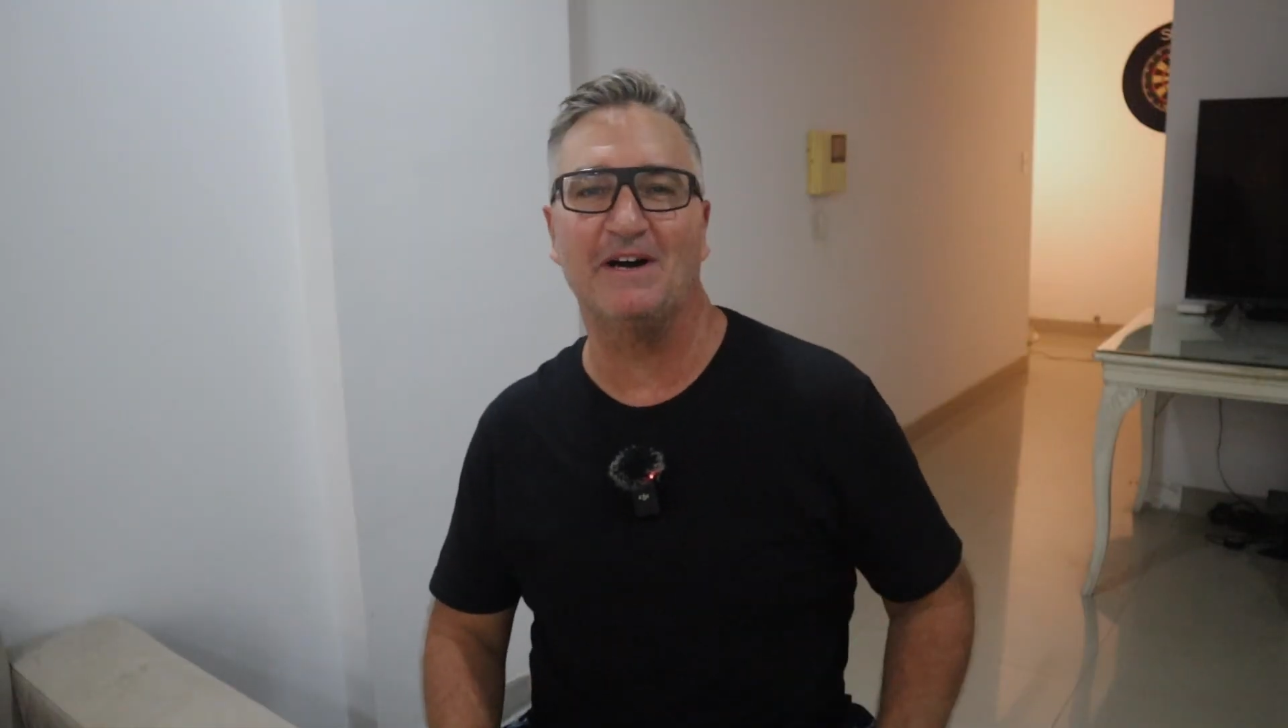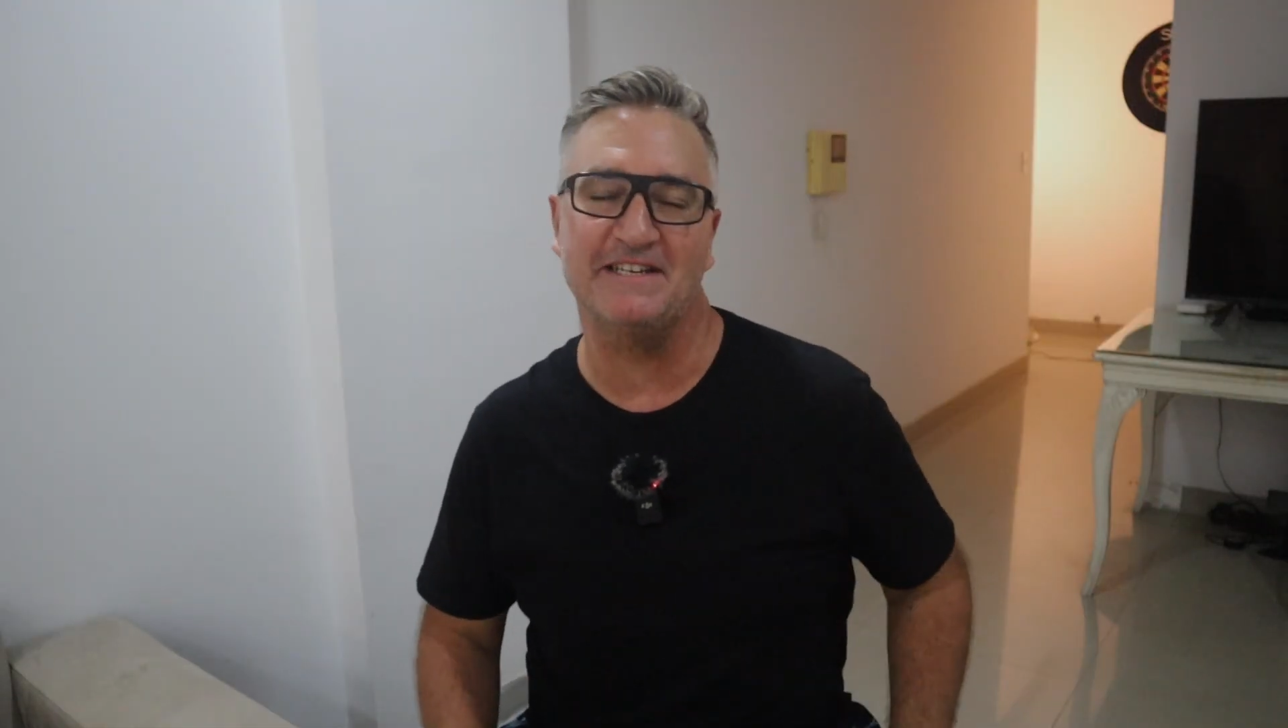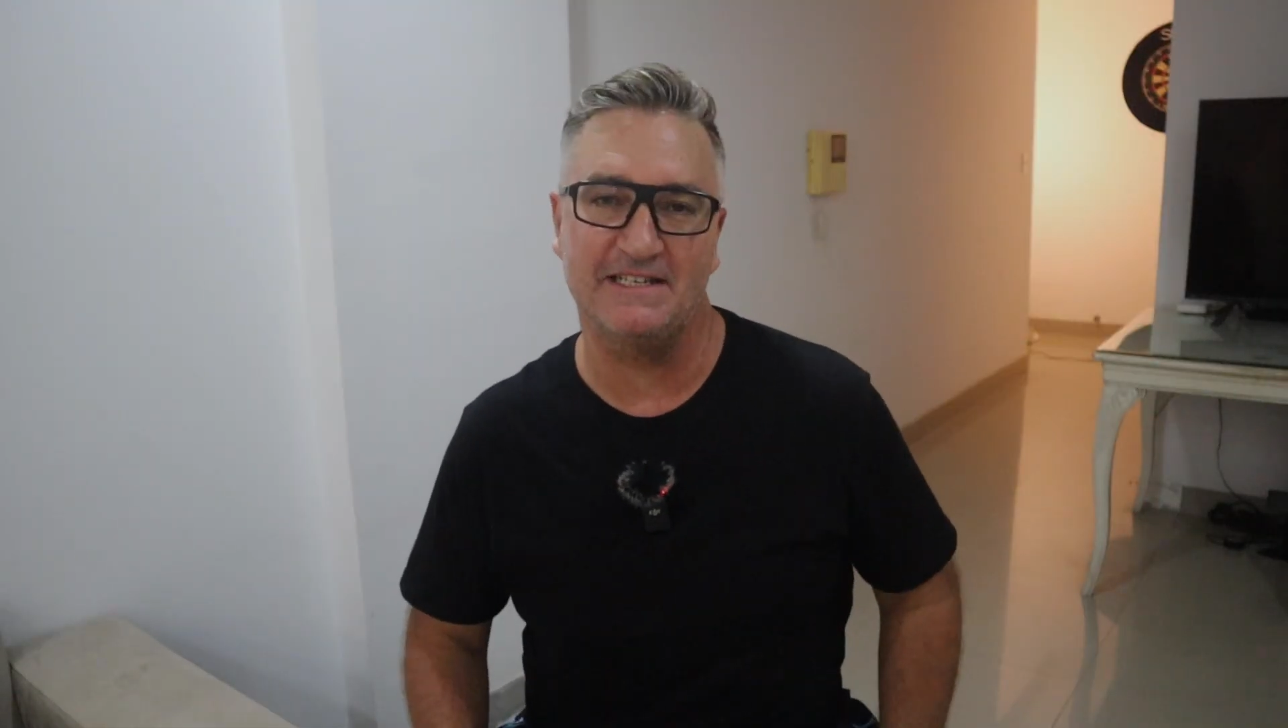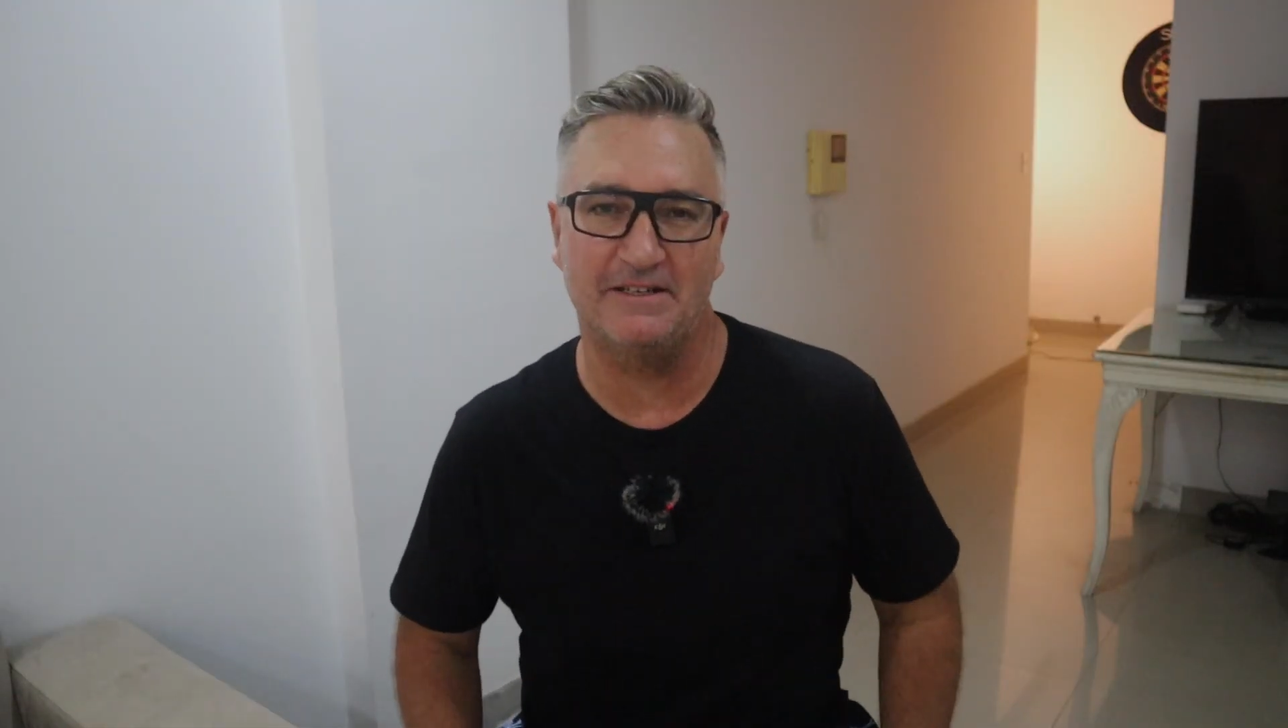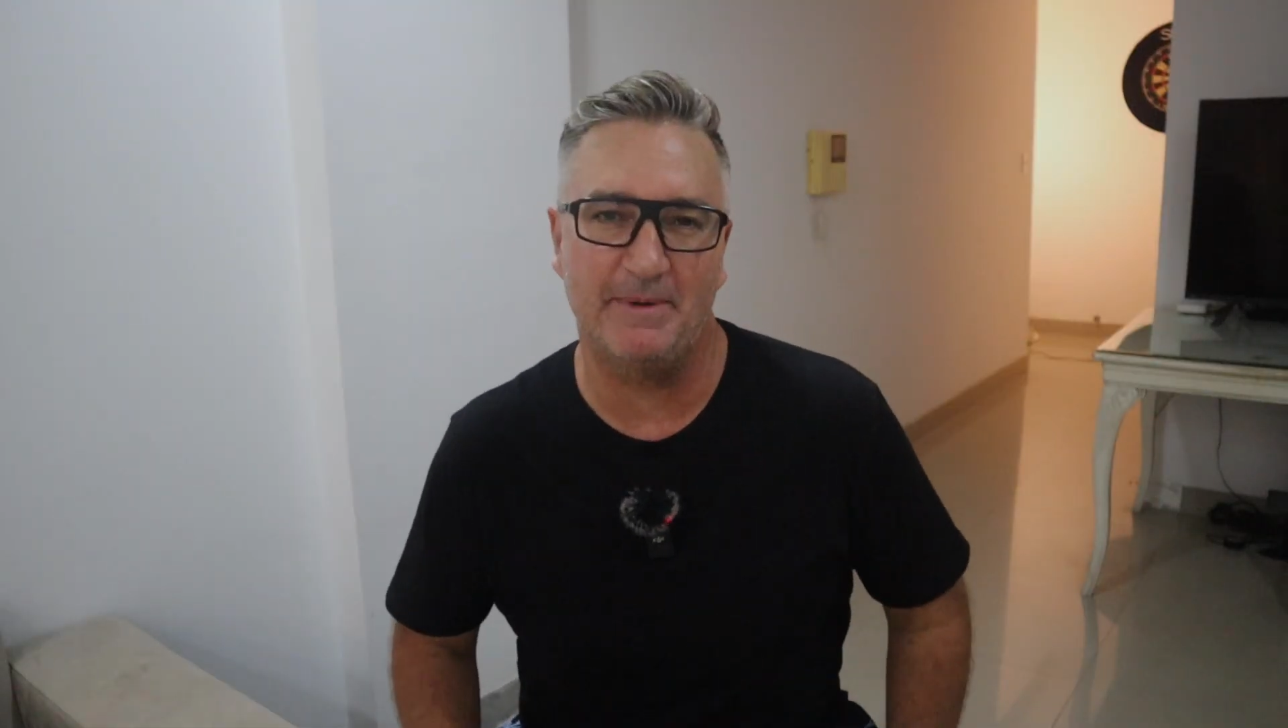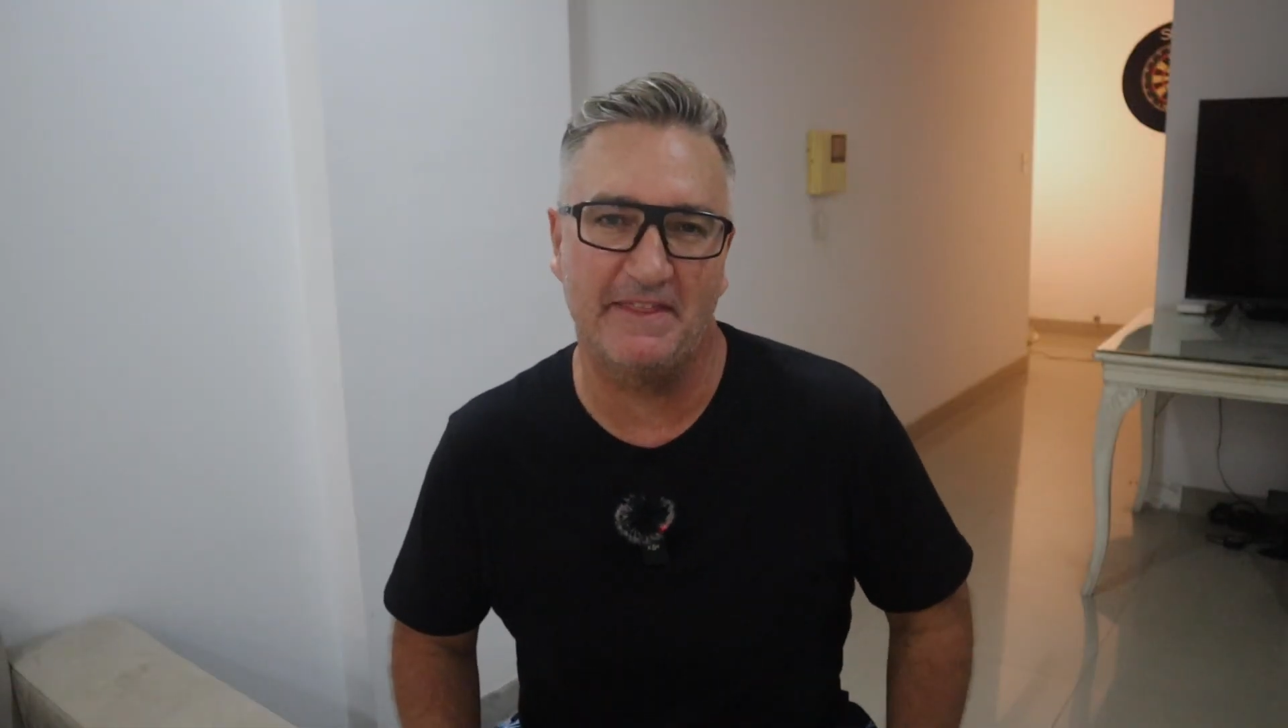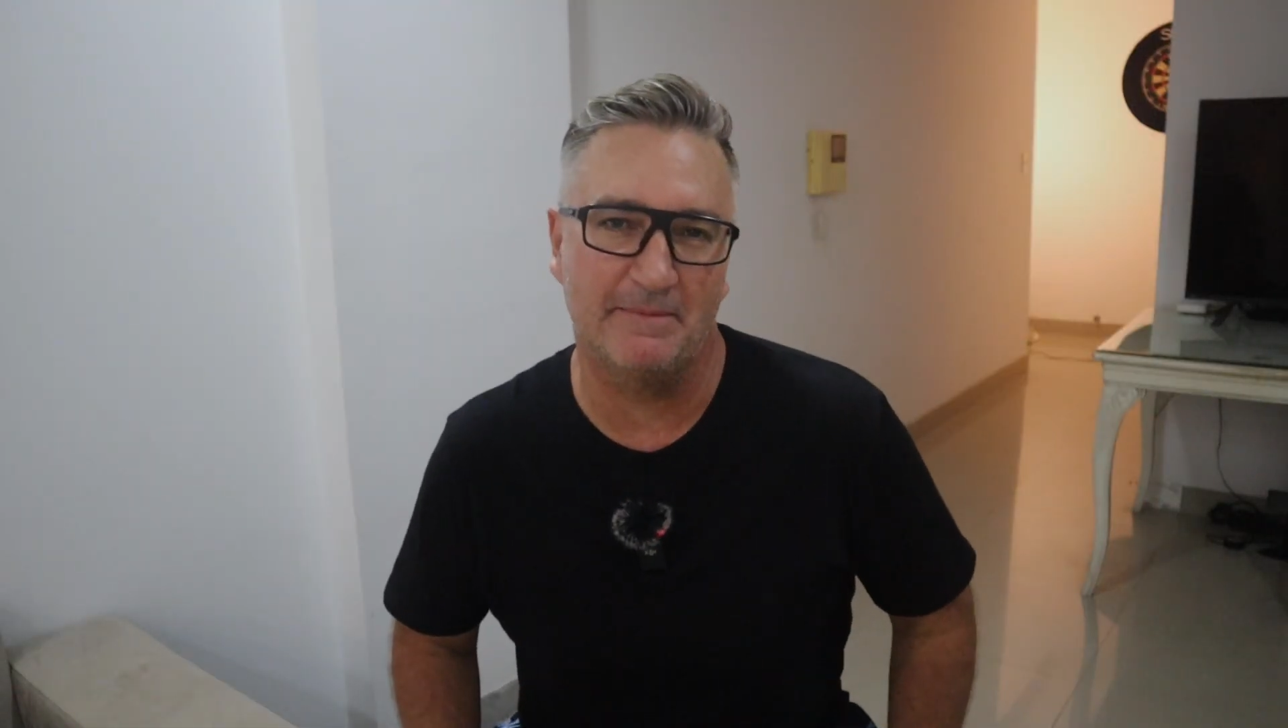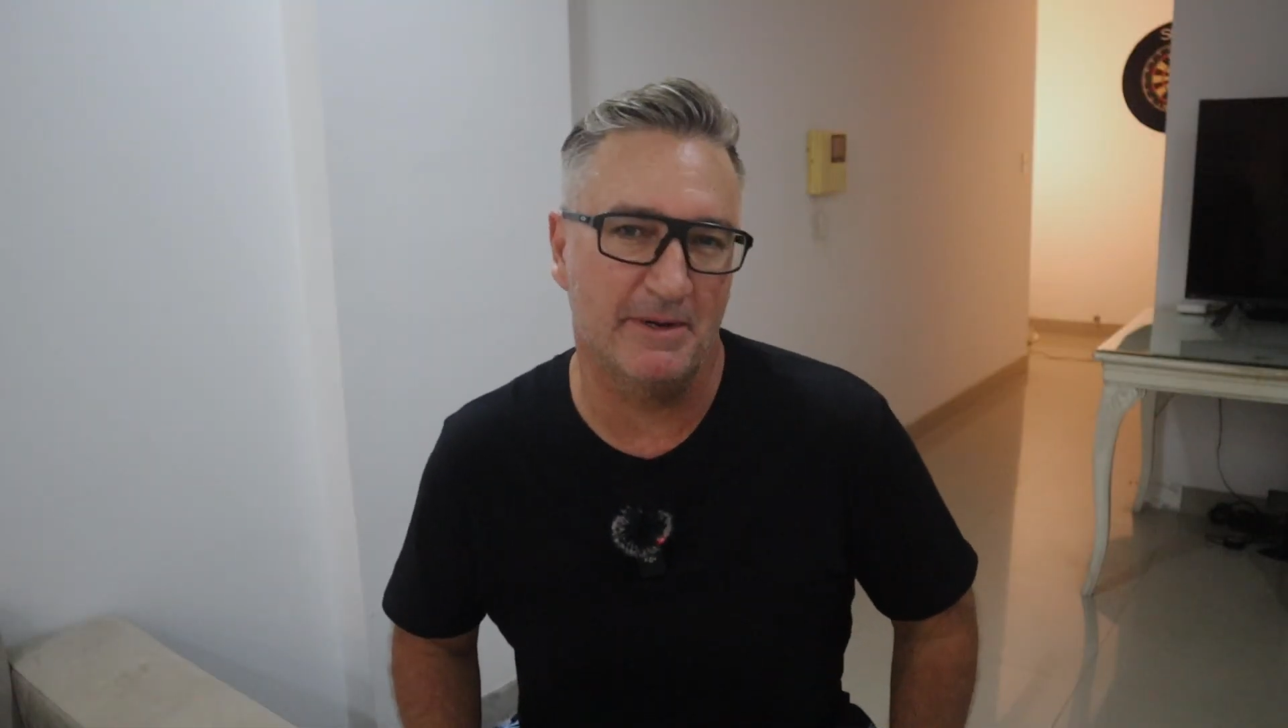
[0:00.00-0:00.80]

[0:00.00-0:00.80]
idea about the